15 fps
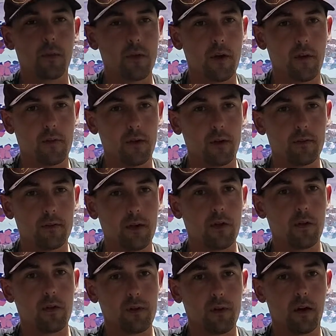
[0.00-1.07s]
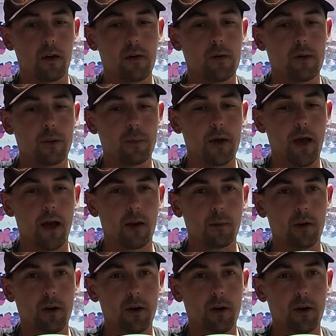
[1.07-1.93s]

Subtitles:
which I think eventually is going to go in the bag,